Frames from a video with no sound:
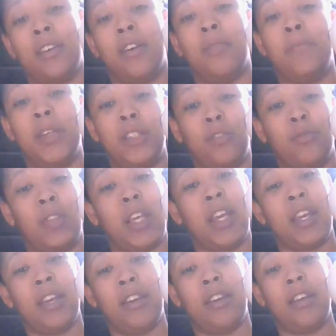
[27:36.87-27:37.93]
A mental
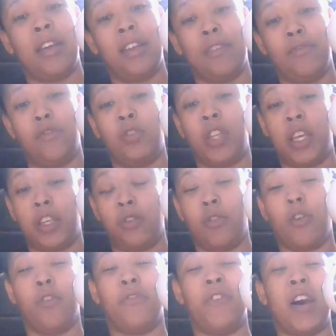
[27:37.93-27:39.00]
day. And if you think you
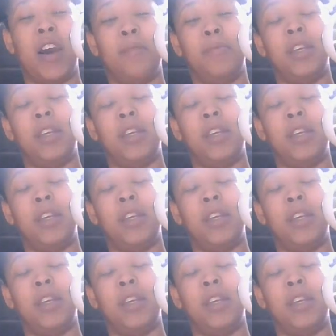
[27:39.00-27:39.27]
gonna fire me,